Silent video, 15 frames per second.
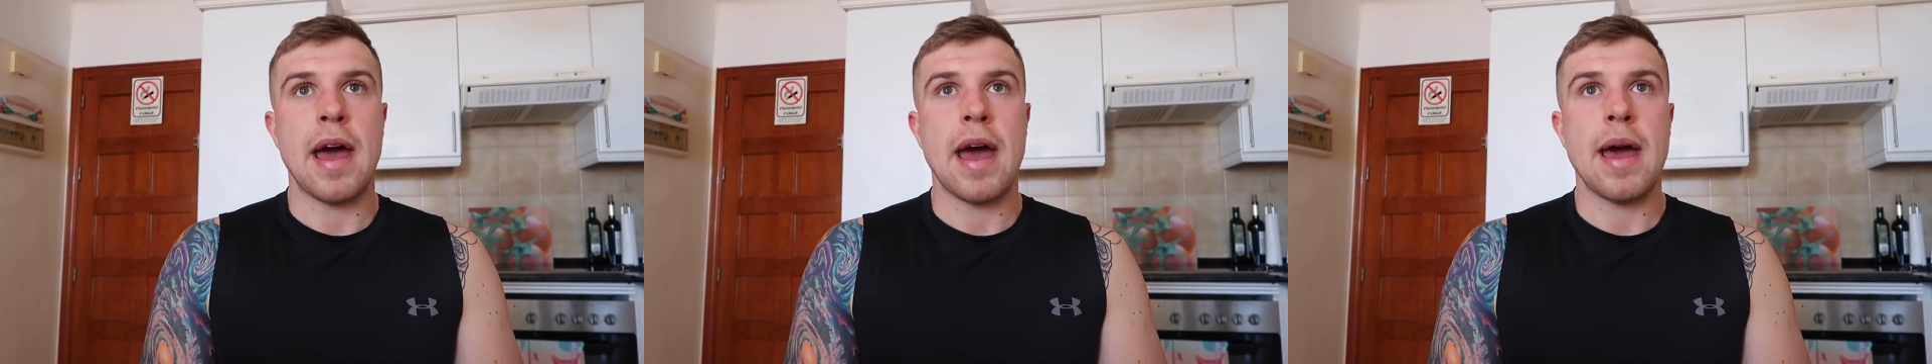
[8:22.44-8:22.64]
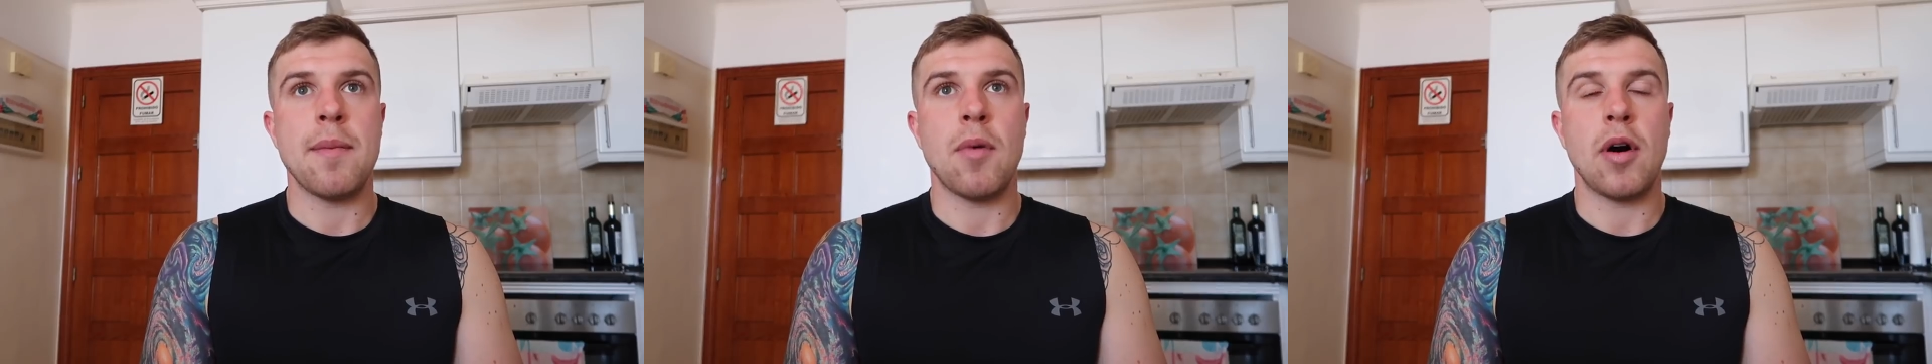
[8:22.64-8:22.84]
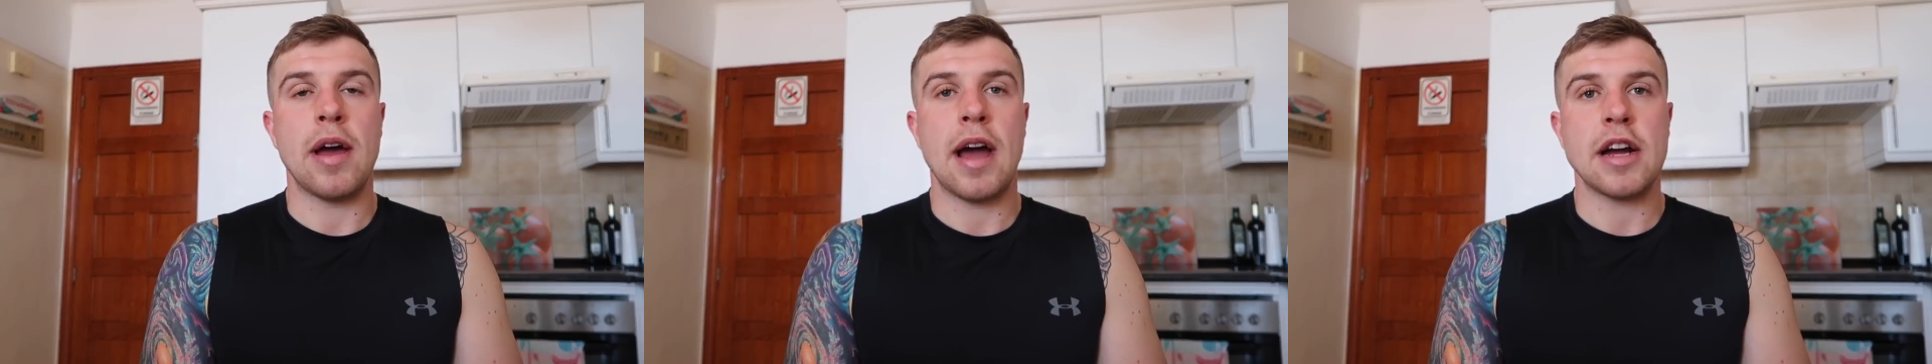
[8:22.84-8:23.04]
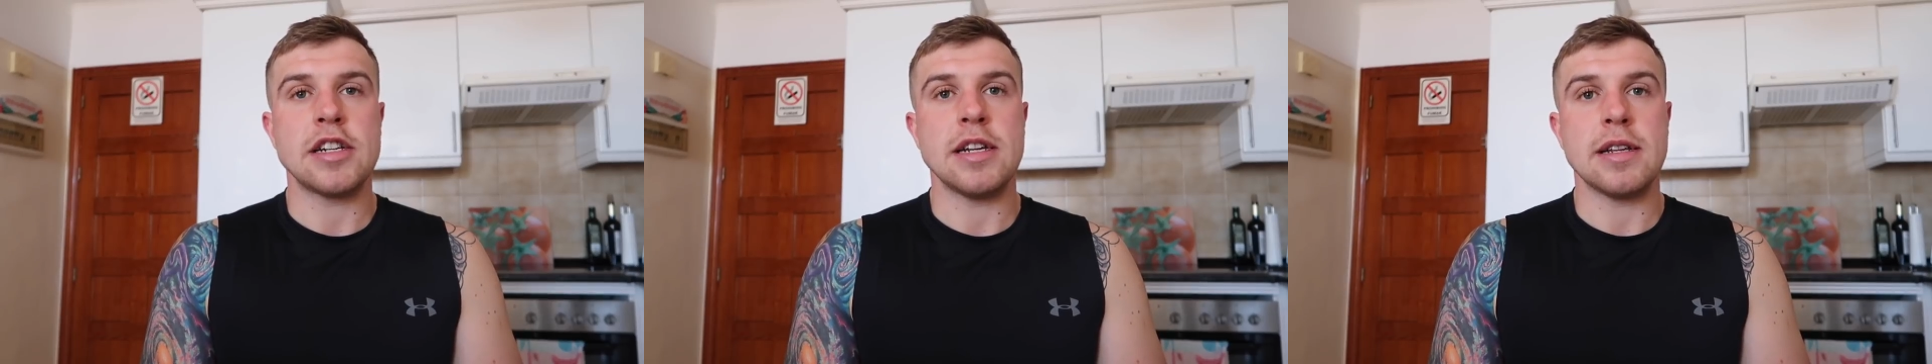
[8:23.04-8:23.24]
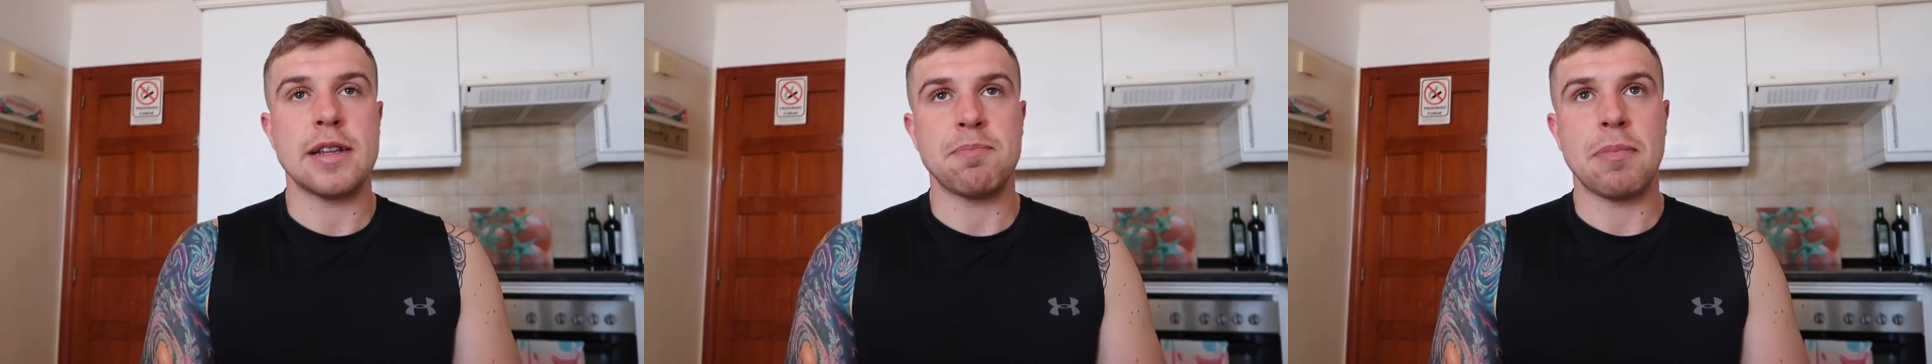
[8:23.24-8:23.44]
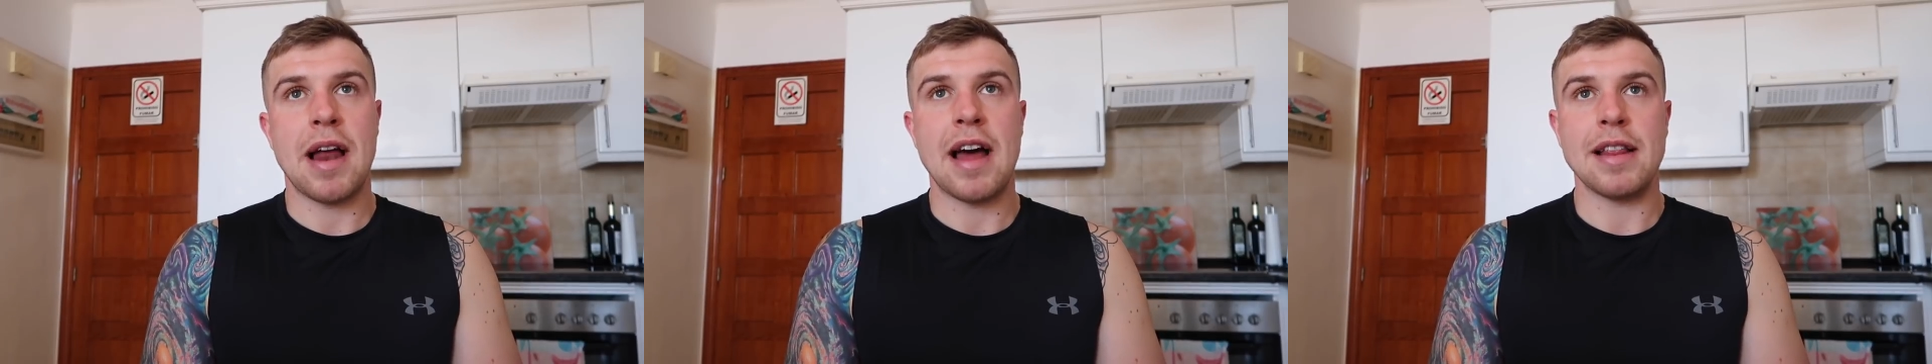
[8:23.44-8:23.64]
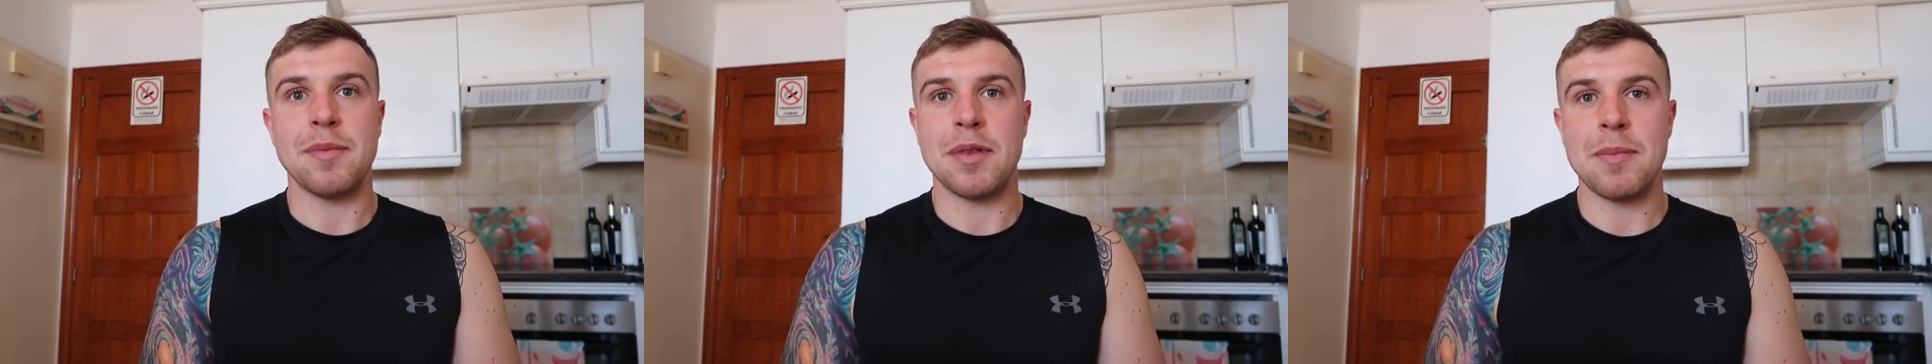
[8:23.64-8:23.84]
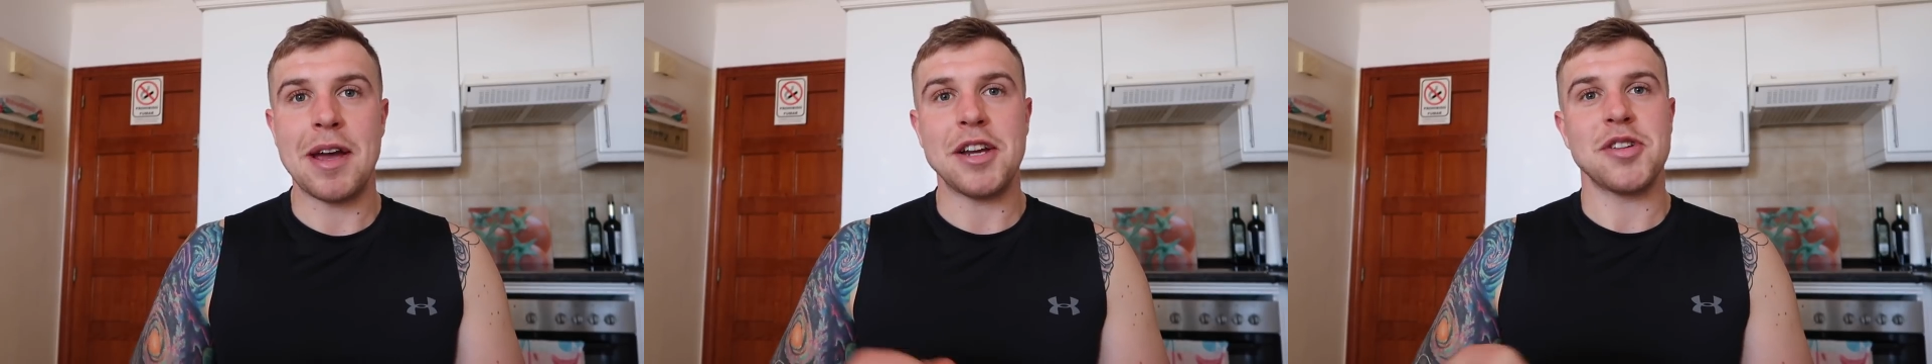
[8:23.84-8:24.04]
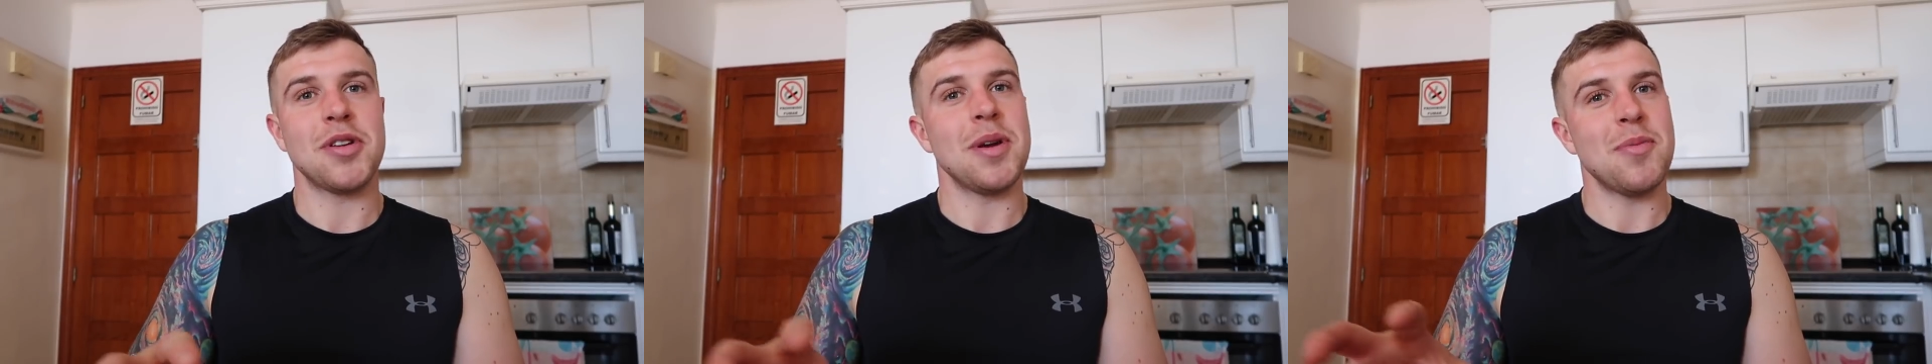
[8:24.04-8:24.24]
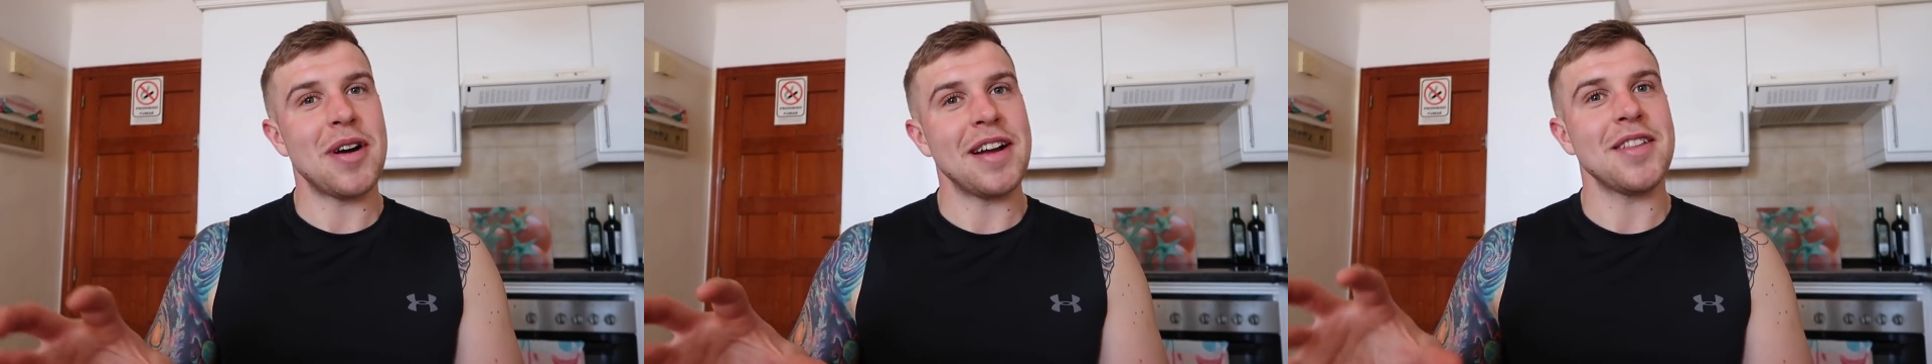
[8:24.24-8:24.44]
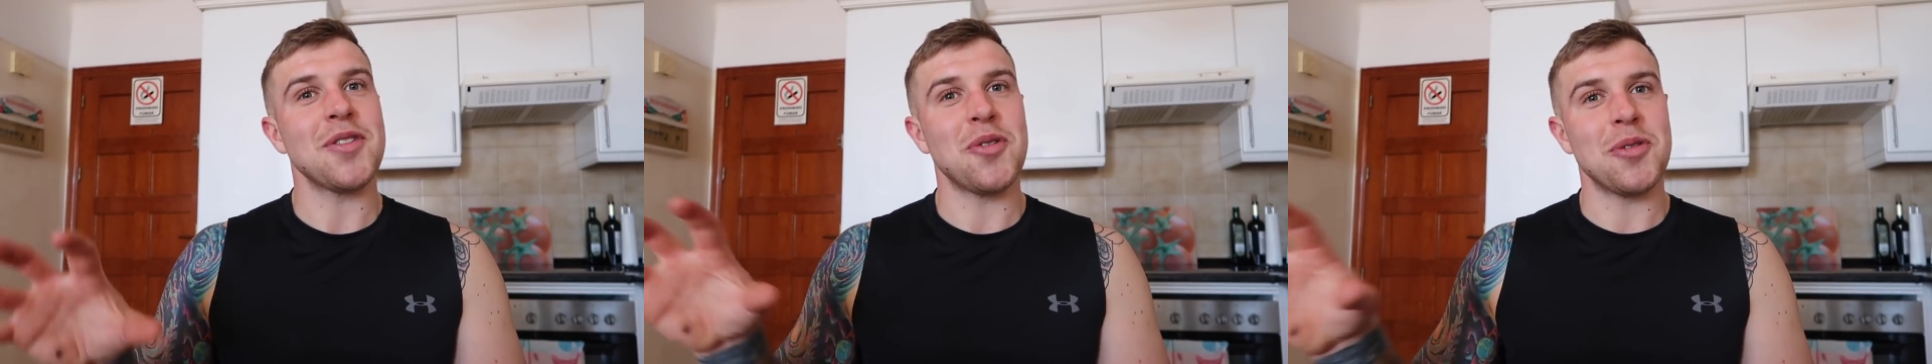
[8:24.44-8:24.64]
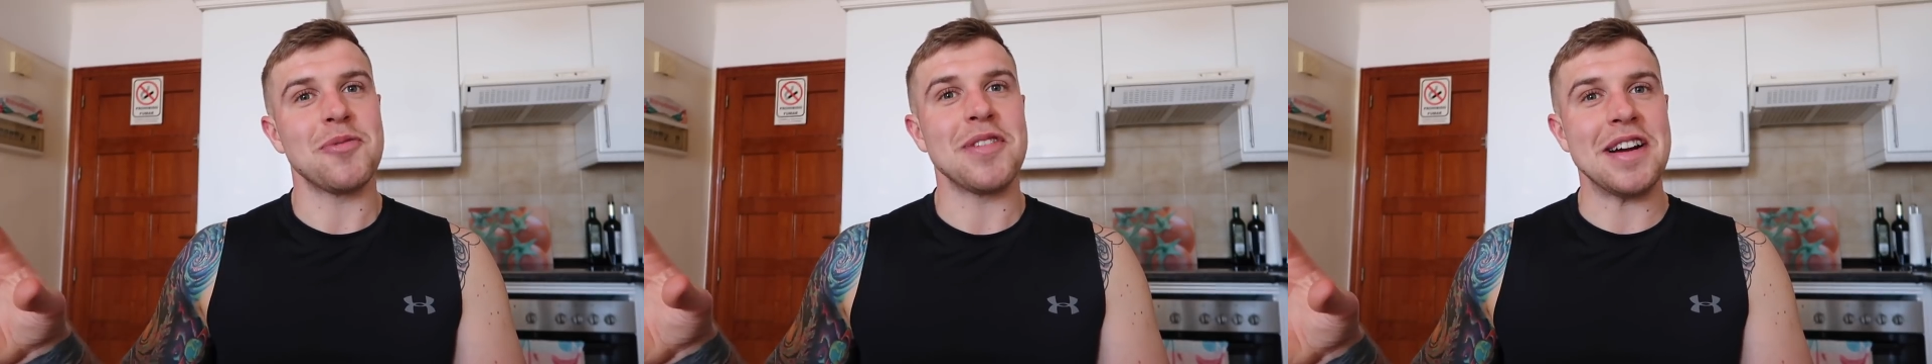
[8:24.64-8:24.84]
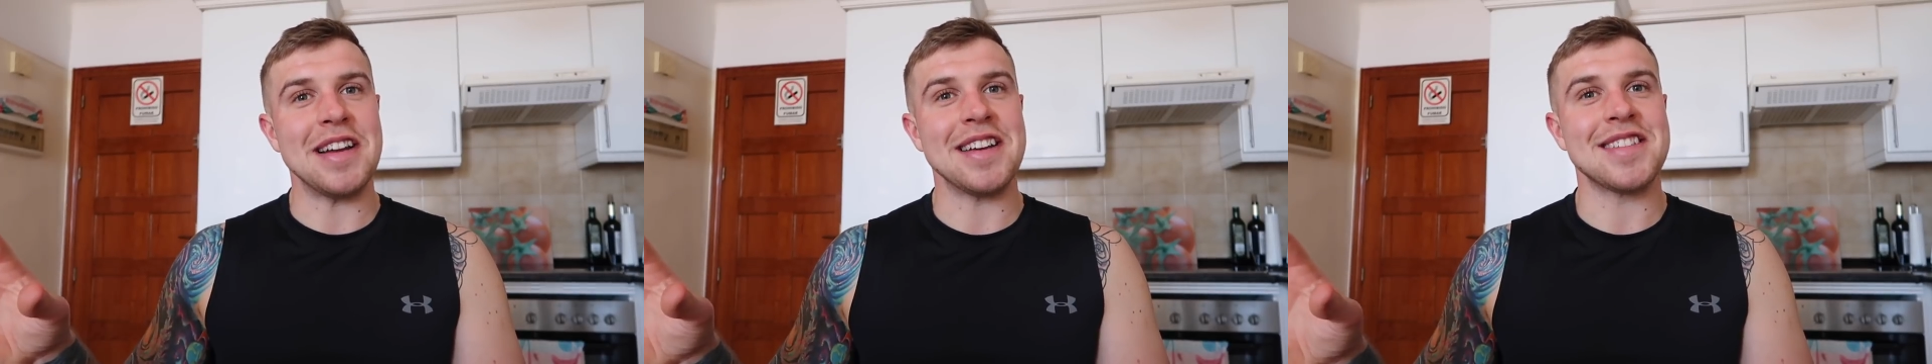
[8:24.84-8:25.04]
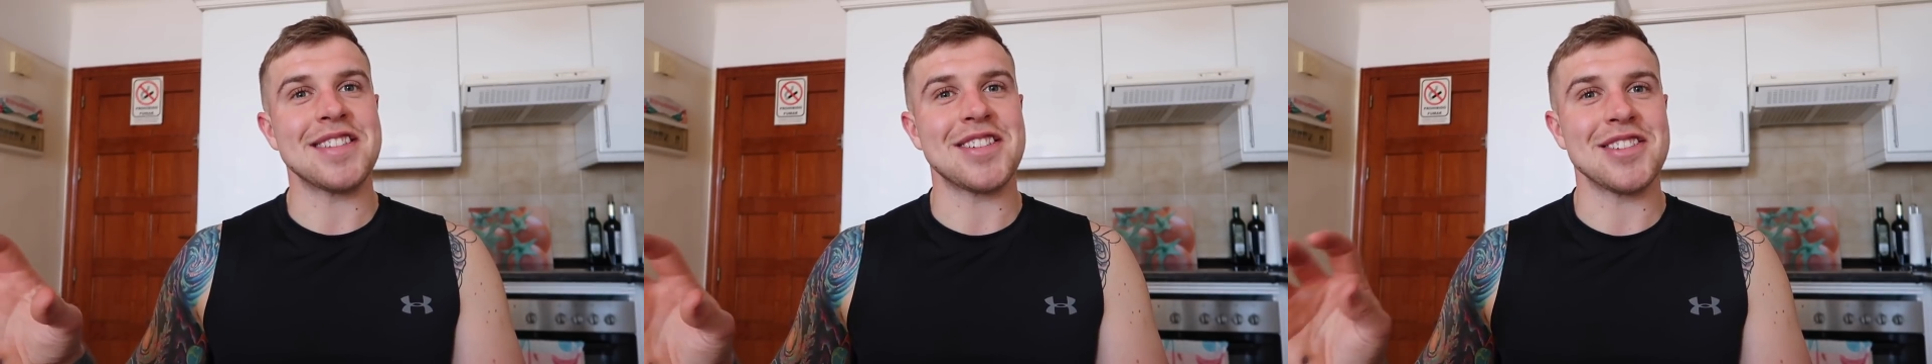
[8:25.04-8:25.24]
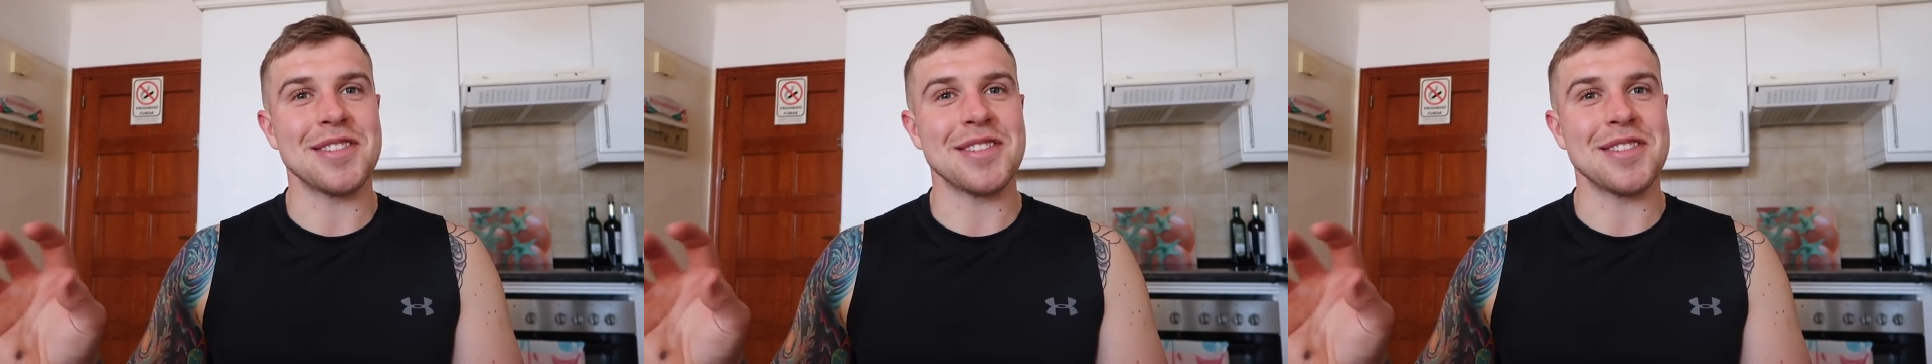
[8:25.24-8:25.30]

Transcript: I actually planned them to make sure they weren't unrealistic,